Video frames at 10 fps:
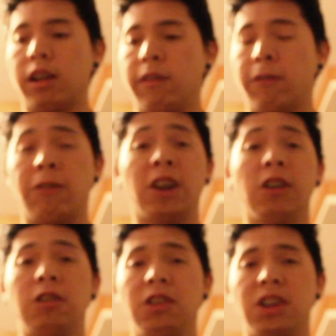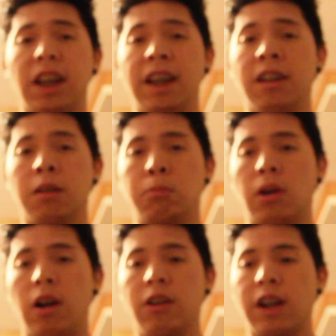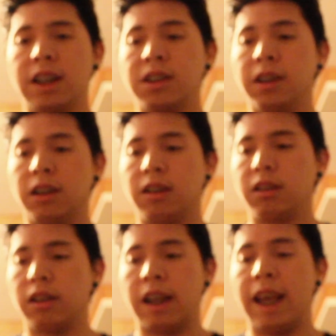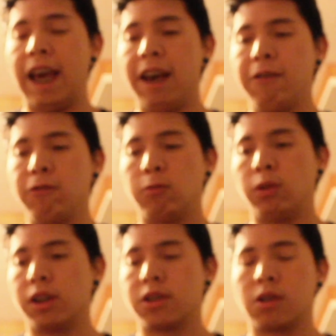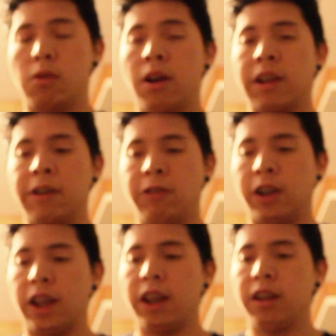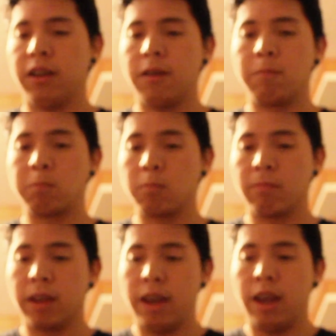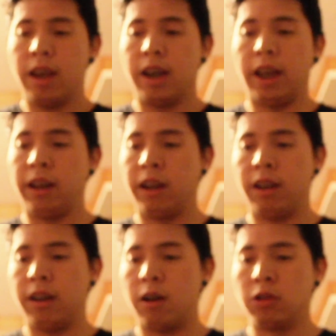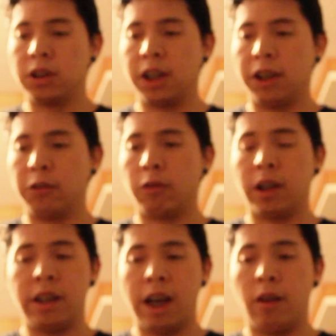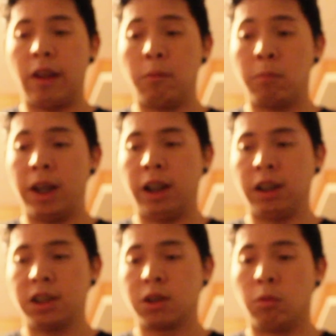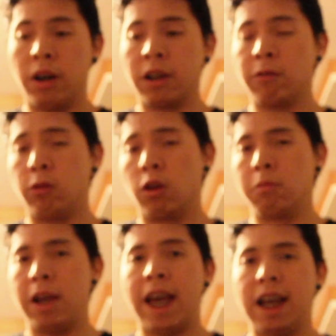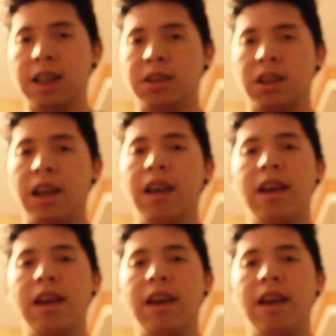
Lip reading: it feels and the progress that I have with squatting every day. And I want to tell you right now that my squatting form has